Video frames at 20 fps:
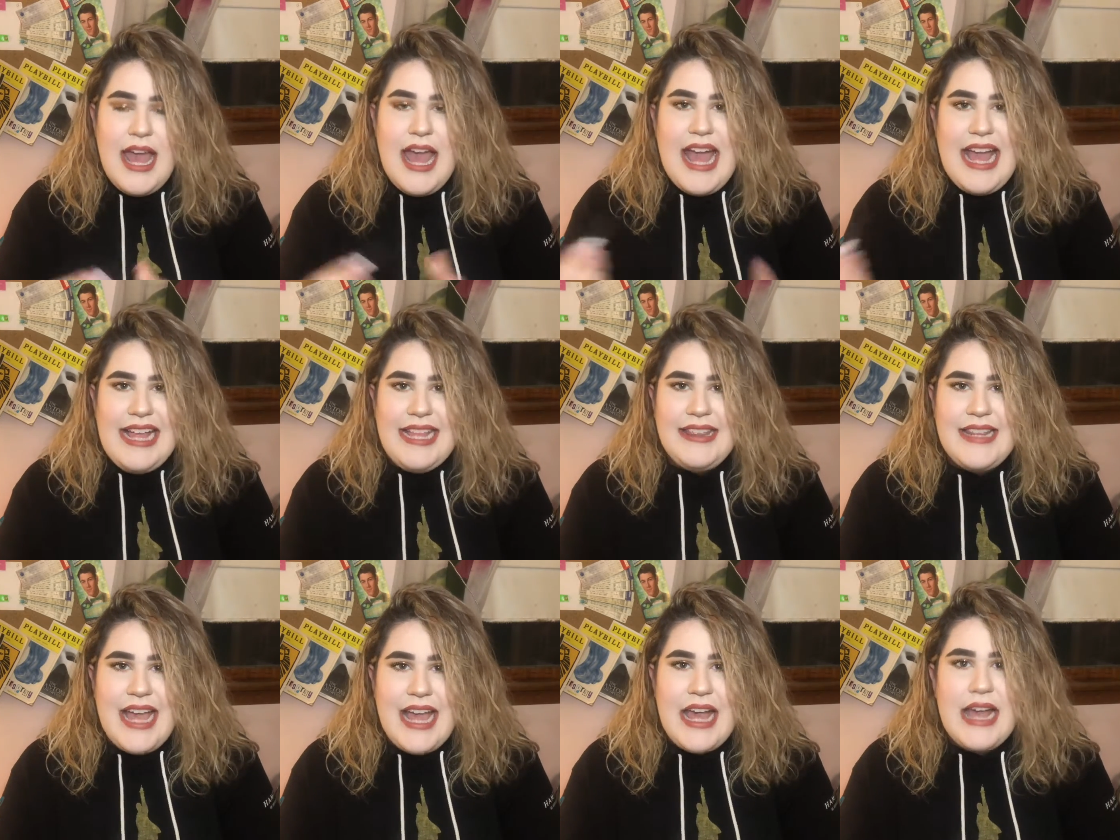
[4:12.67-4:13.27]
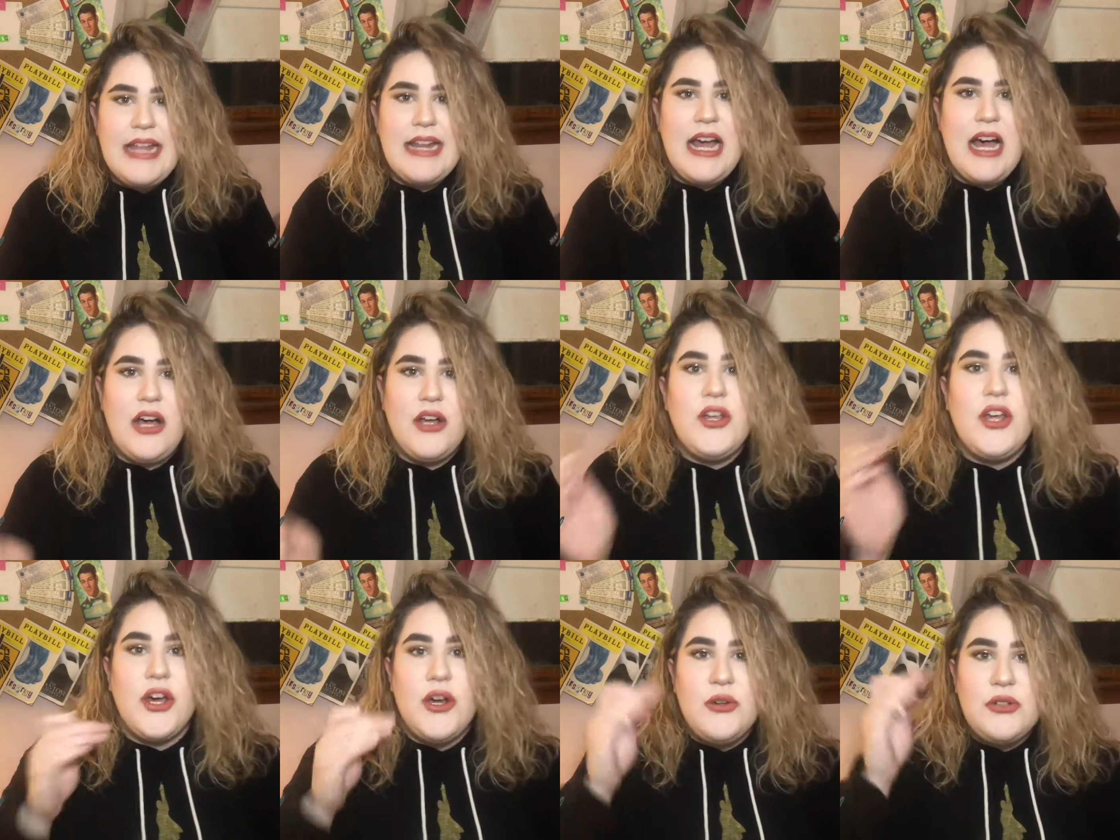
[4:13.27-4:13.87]
and then
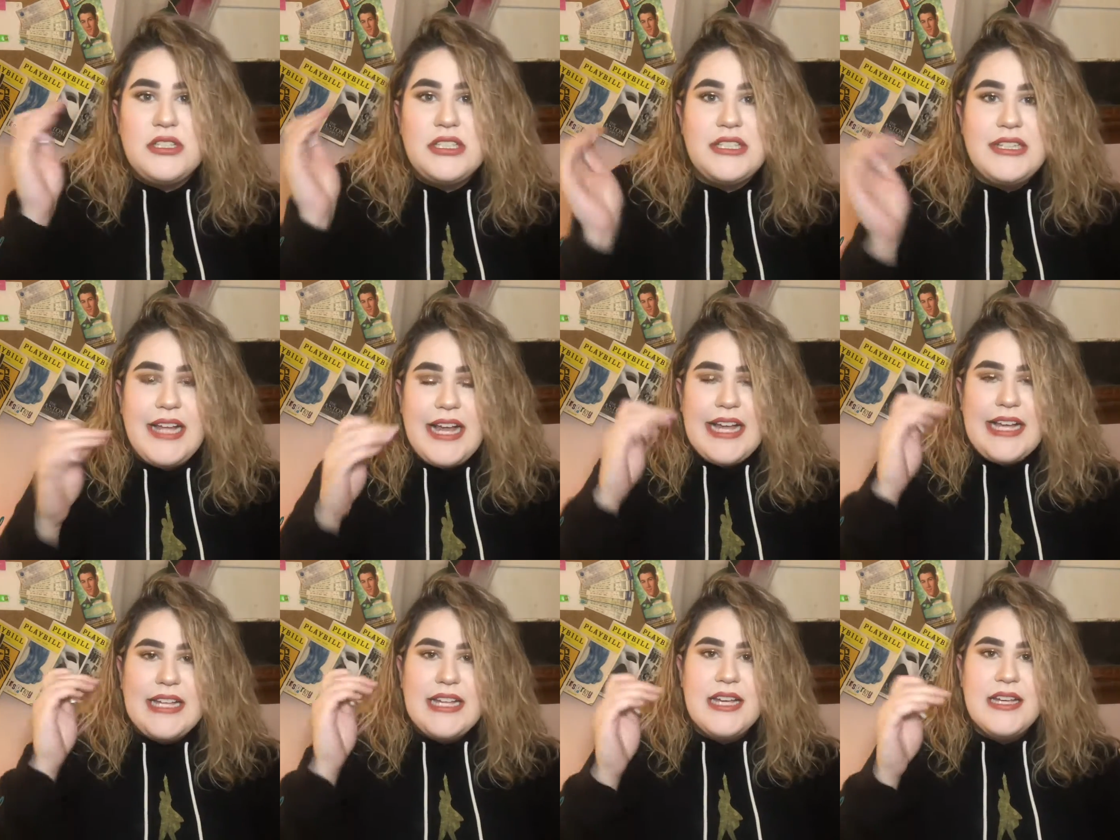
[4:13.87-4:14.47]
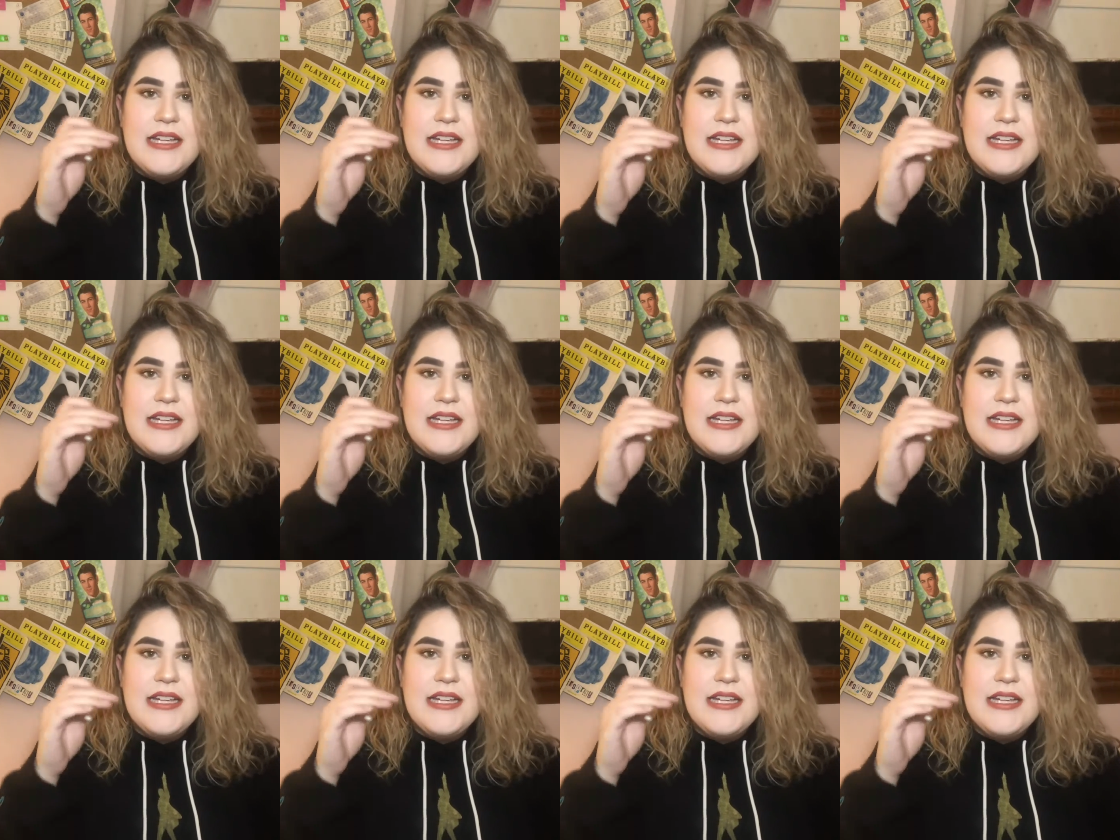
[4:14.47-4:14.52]
I'll go to like